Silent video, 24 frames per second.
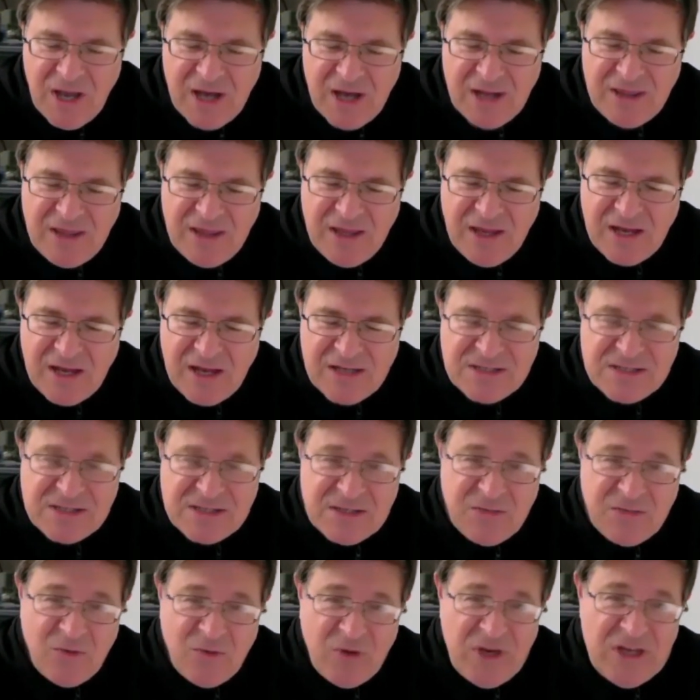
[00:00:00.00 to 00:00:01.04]
And I think
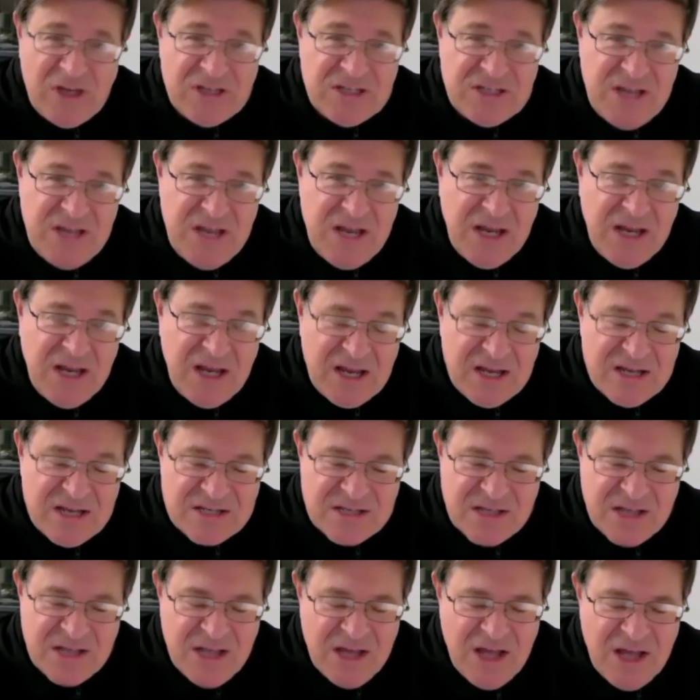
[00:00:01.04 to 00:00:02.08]
it's what he's seeing
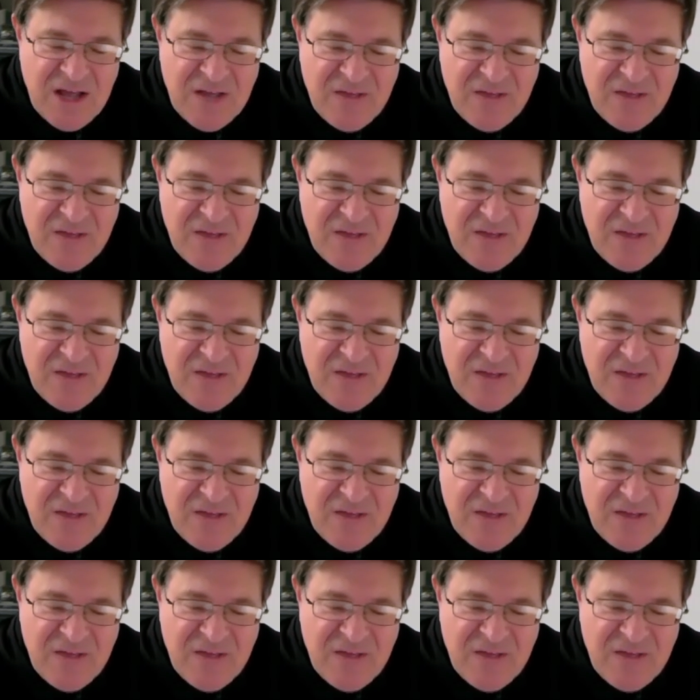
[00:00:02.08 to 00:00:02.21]
is